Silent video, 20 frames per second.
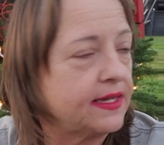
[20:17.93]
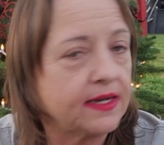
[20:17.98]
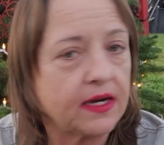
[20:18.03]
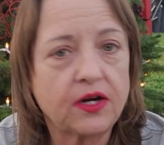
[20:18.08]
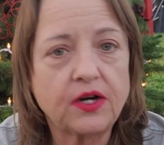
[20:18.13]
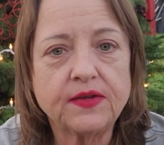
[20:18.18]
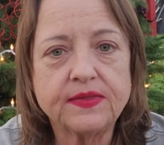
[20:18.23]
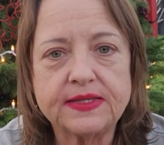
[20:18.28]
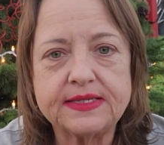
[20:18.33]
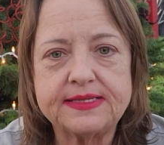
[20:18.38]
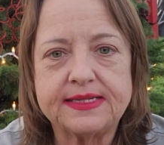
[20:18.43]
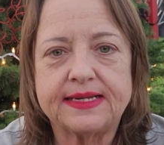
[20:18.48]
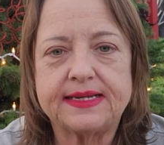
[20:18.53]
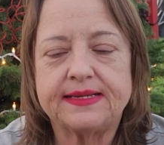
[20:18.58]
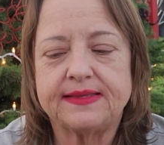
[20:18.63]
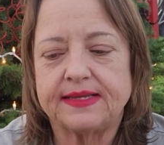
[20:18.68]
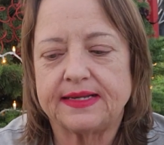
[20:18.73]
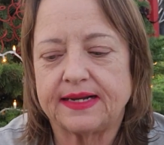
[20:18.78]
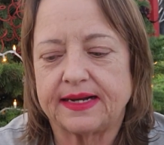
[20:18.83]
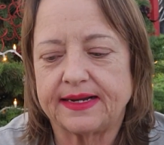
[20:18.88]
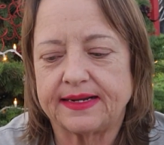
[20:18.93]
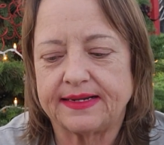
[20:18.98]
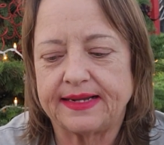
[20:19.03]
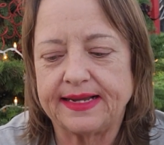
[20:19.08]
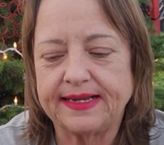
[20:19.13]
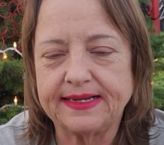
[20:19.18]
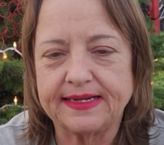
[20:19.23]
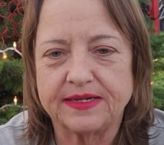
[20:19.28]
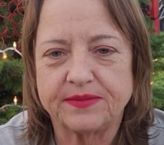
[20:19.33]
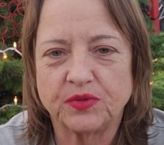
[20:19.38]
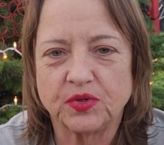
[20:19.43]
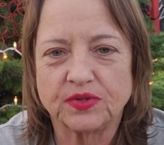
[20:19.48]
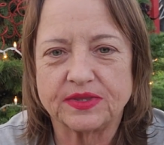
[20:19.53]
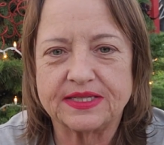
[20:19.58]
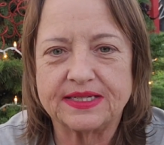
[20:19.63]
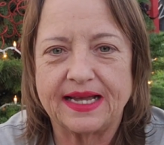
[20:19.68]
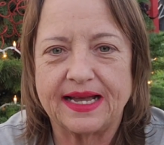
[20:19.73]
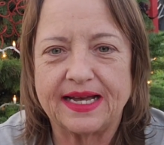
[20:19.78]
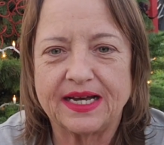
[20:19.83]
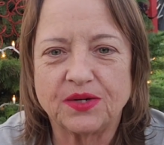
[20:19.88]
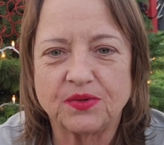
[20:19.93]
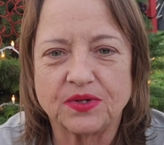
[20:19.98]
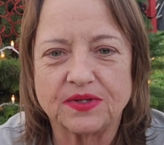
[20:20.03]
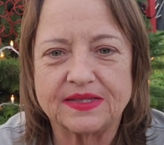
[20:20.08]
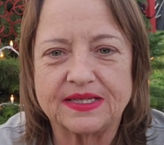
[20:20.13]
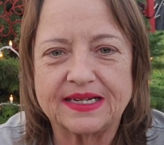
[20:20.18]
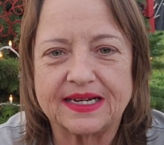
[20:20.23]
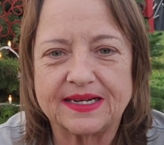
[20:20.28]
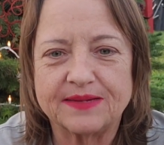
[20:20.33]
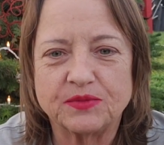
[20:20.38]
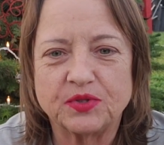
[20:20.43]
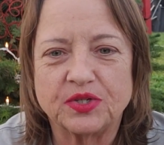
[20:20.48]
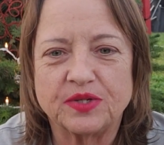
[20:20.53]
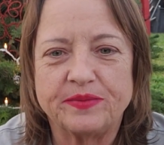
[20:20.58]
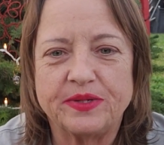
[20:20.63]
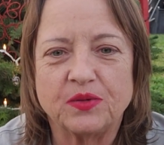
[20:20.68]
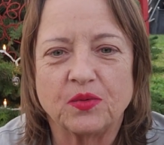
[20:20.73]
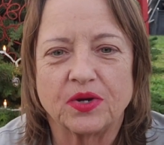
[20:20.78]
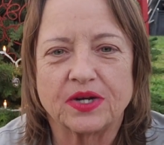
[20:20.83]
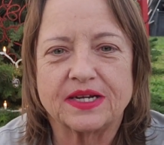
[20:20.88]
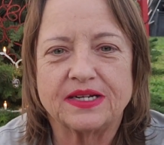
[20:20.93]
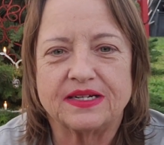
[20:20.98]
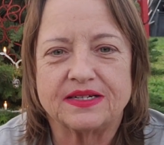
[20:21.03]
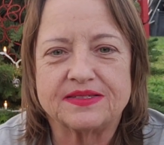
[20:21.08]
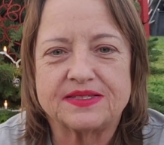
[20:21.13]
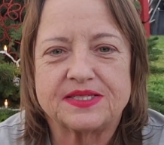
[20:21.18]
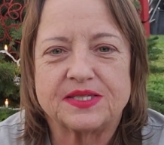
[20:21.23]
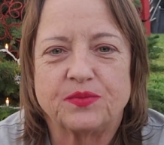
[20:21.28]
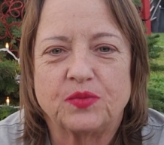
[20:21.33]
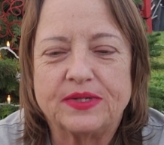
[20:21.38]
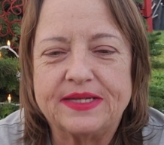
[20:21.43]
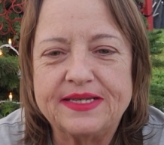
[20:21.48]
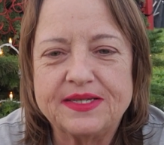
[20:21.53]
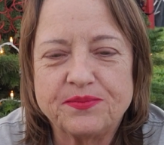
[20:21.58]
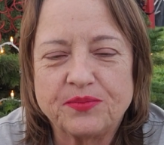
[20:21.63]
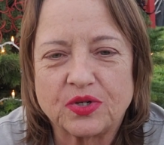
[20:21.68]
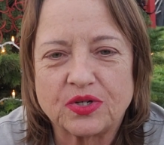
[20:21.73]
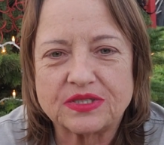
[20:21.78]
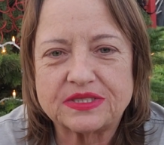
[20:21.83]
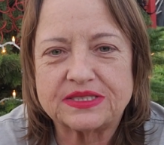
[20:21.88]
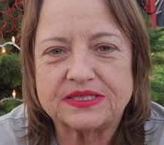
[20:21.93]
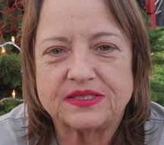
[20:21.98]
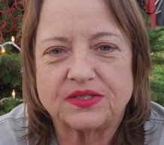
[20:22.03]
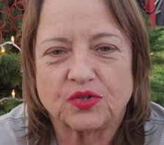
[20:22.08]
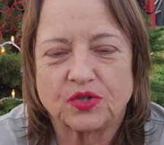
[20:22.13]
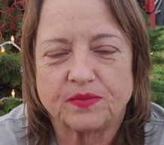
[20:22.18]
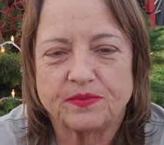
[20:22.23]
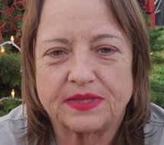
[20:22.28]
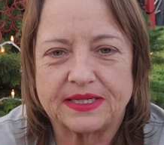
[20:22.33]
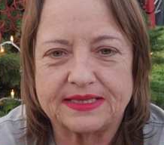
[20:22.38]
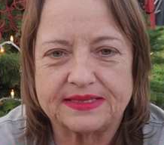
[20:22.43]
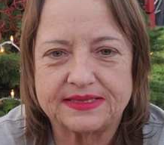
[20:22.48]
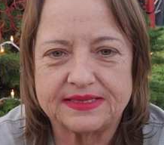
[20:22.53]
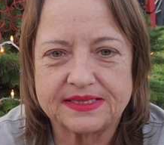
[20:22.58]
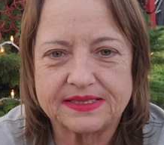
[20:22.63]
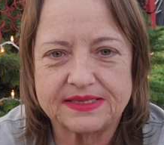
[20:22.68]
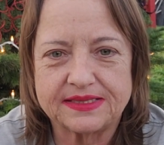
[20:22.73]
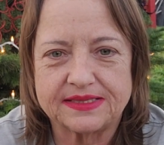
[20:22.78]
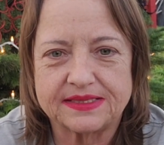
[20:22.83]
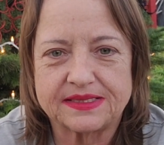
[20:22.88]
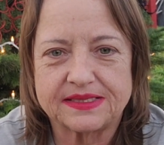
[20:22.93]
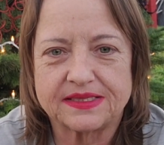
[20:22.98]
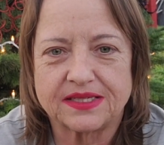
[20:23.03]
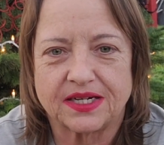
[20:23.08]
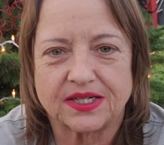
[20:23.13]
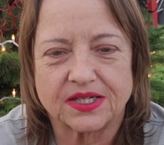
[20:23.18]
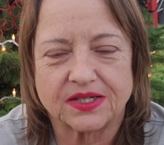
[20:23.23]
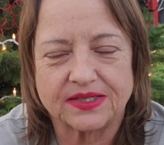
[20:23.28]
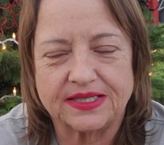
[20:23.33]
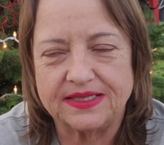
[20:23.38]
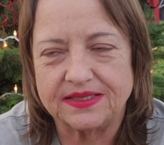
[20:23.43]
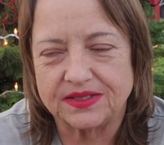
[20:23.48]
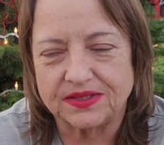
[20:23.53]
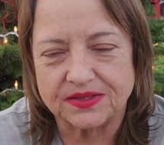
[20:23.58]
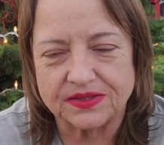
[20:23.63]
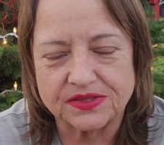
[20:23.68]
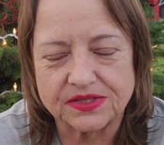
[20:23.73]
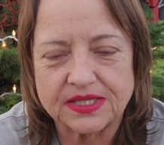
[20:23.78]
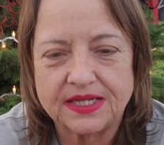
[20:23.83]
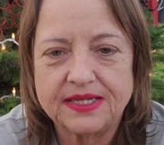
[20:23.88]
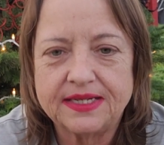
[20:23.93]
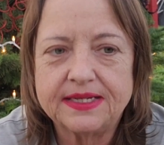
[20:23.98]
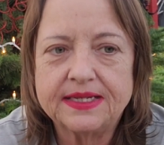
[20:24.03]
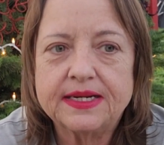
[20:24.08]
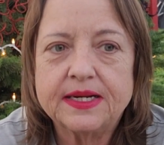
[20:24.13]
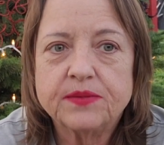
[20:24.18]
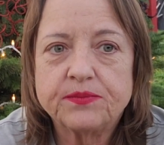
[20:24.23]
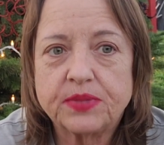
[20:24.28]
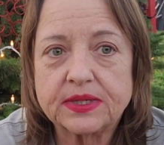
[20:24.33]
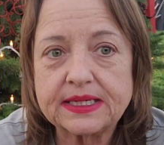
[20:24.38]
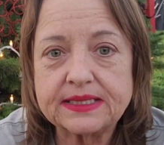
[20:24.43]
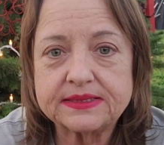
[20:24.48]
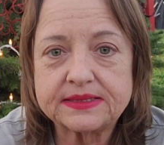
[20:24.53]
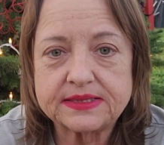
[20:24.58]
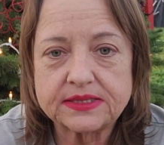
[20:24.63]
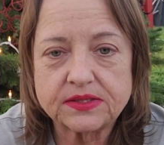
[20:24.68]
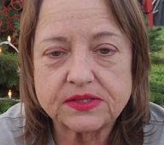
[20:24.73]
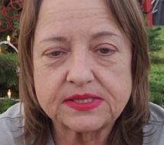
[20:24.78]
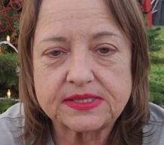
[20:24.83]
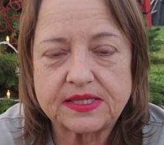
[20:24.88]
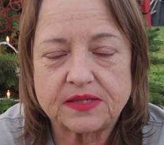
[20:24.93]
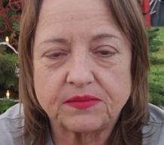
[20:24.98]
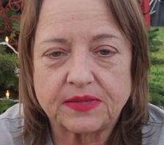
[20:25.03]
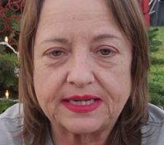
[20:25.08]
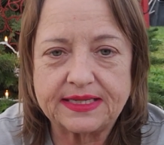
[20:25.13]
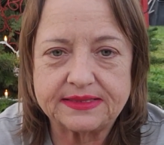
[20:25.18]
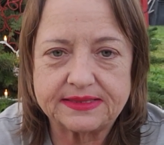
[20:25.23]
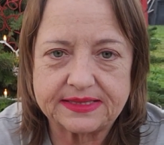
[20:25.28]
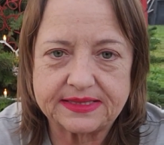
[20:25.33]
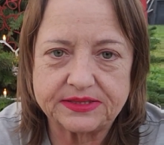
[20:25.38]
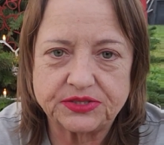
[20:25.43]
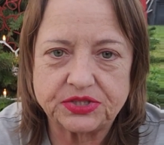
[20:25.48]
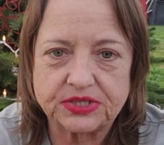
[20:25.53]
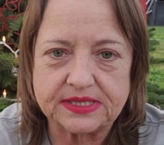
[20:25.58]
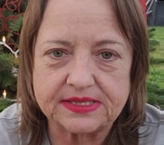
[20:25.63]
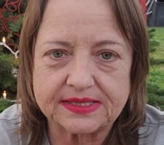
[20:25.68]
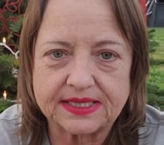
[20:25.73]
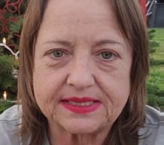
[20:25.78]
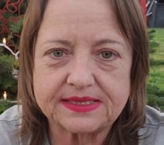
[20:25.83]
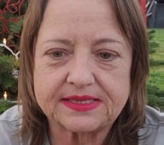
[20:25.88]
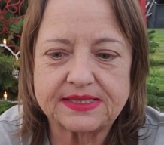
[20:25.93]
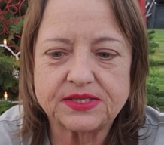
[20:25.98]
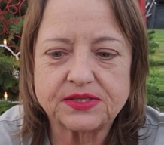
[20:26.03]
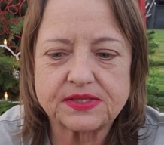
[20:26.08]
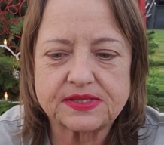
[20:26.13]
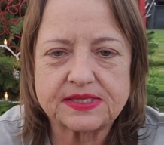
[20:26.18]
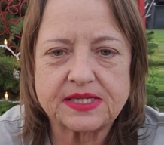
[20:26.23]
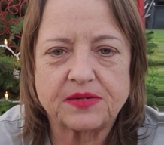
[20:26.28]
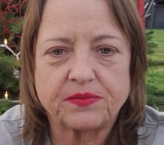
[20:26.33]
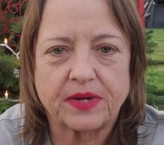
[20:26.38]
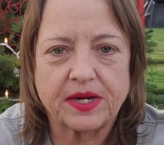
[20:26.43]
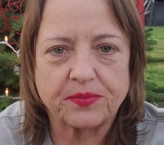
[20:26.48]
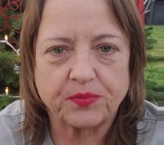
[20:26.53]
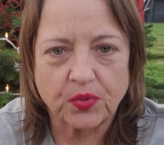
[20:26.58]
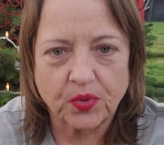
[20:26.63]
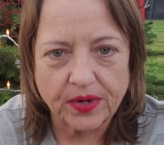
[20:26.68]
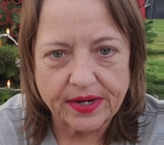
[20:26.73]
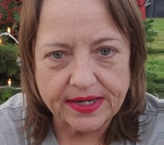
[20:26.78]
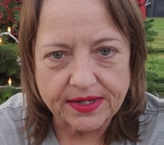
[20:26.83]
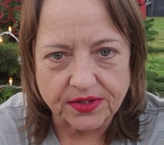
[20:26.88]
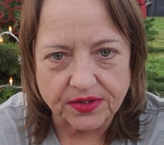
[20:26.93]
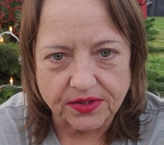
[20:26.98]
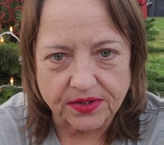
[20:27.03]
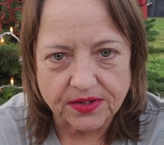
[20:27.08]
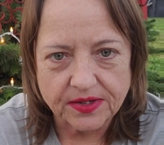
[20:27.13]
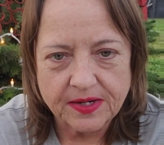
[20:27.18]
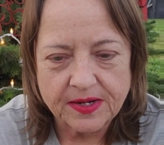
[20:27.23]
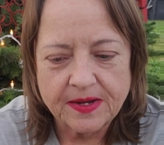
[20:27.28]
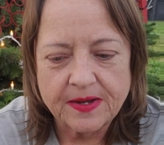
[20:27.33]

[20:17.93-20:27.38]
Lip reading: on the day that I am, or the hour that I'm going to be working on someone in person or by distance, God already knows. But I still set my intentions. I still set my prayer.